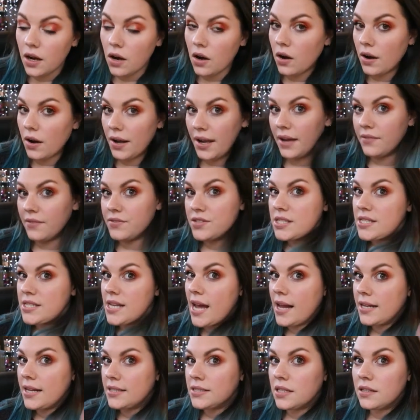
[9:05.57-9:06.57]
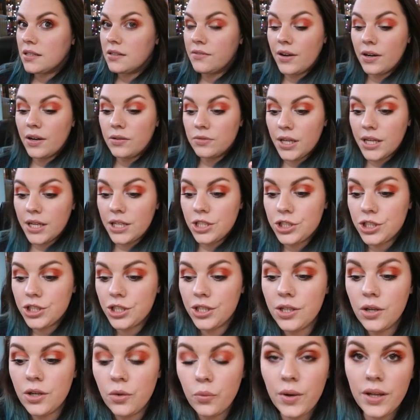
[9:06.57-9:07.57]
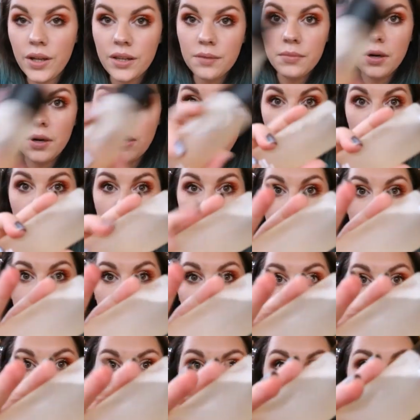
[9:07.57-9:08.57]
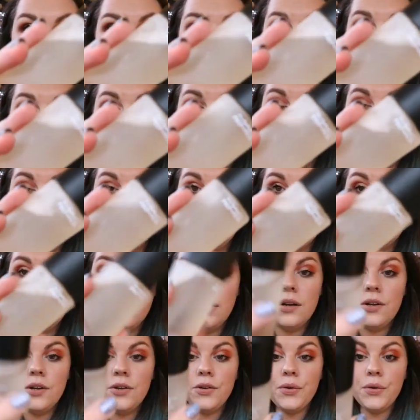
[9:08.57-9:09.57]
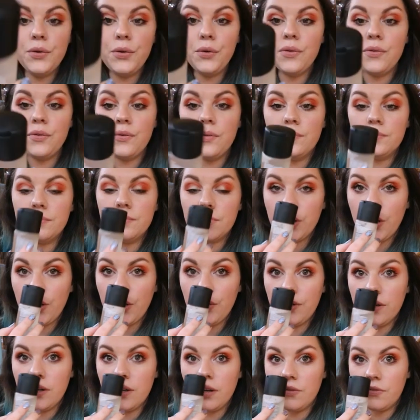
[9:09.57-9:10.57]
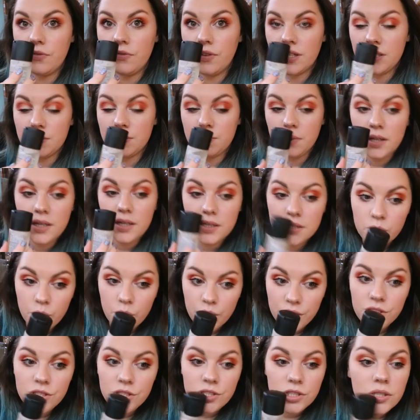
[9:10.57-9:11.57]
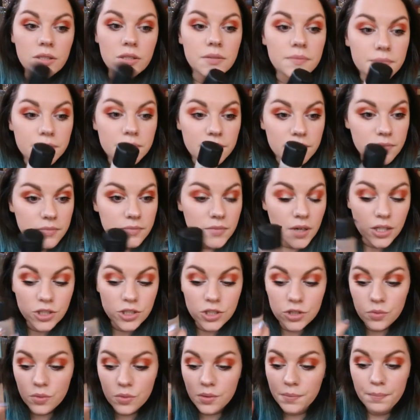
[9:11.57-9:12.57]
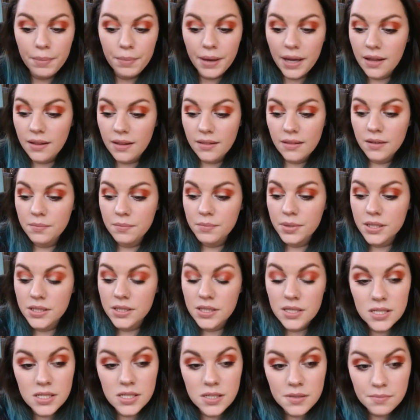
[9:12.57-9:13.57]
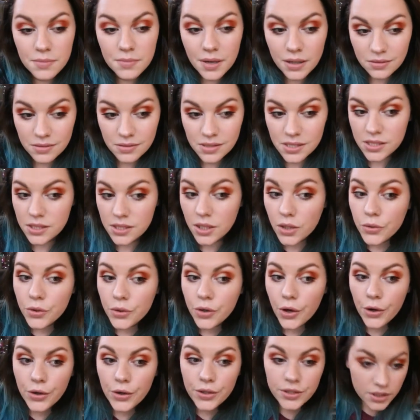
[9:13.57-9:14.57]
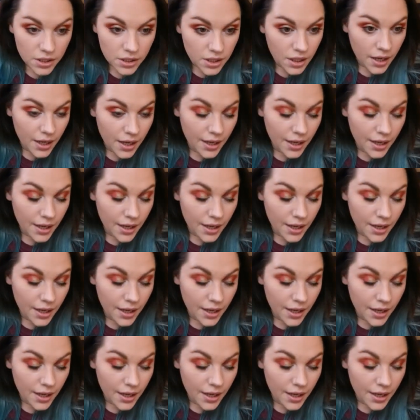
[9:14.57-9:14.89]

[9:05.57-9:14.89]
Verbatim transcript: I have set the foundation with my um, new Coconut Fix Plus, which I just want to bathe in because it smells so good.